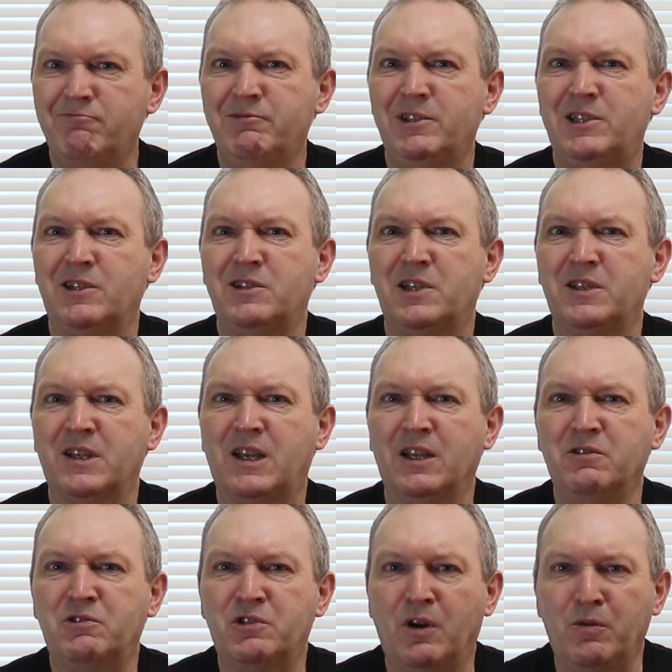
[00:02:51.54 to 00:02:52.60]
such as the
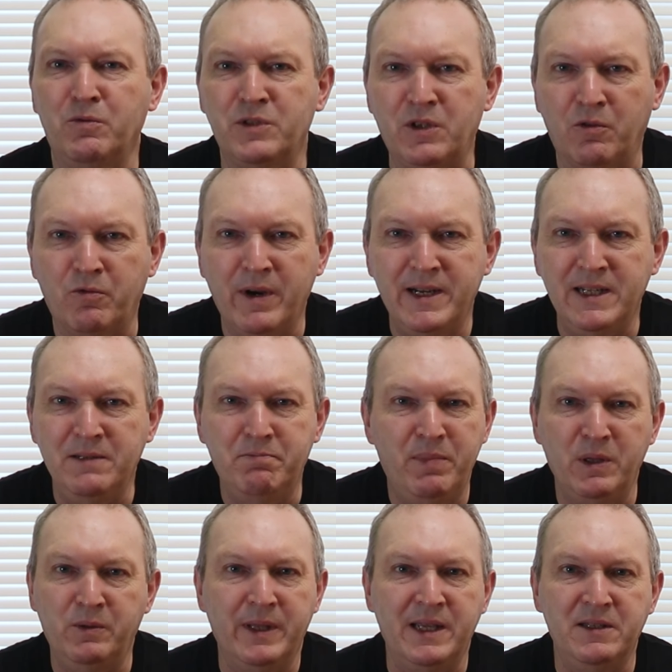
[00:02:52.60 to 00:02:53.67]
controls already built